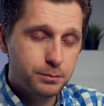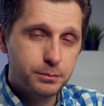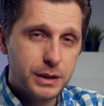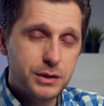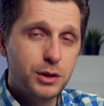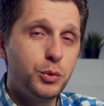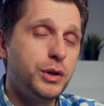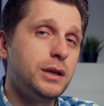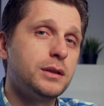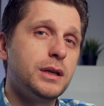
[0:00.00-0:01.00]
consider
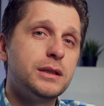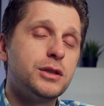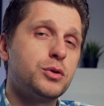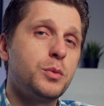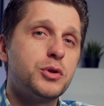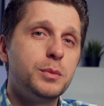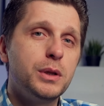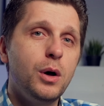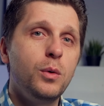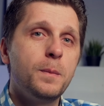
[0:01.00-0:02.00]
putting it in the description
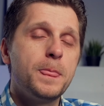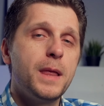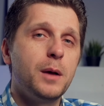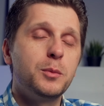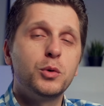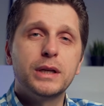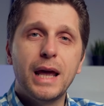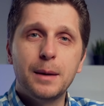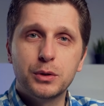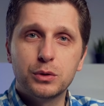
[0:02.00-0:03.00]
below. I'll be more than
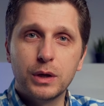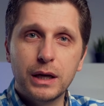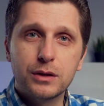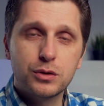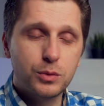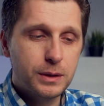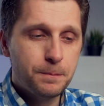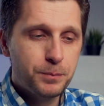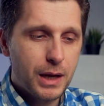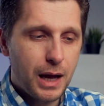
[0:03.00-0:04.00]
happy to answer it.
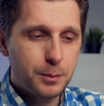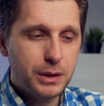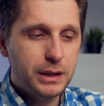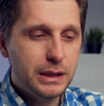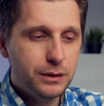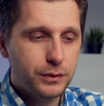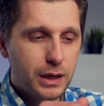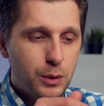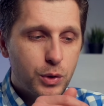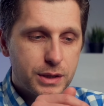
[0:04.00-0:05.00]
I believe
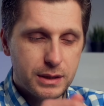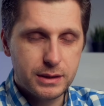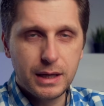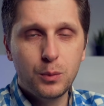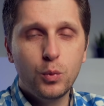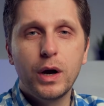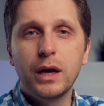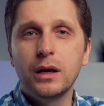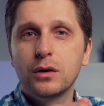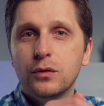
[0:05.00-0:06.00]
it works the same
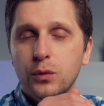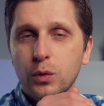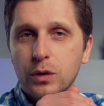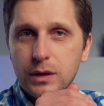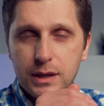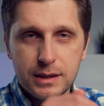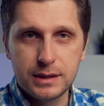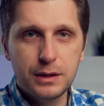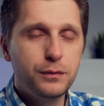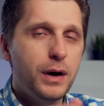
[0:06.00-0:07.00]
way for
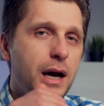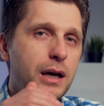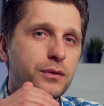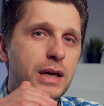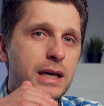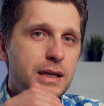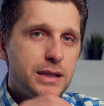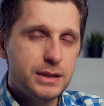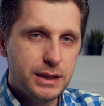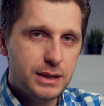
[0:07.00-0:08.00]
Z5,
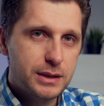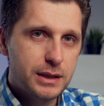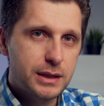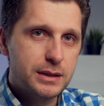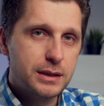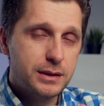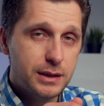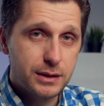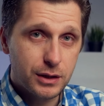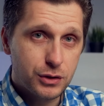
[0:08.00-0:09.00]
Z6,
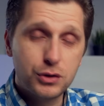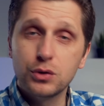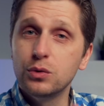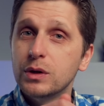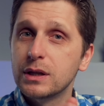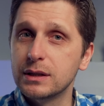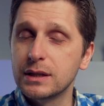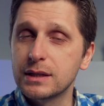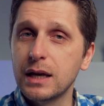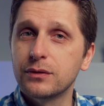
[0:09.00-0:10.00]
Z6 II,
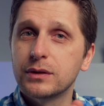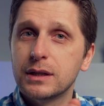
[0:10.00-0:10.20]
Z7,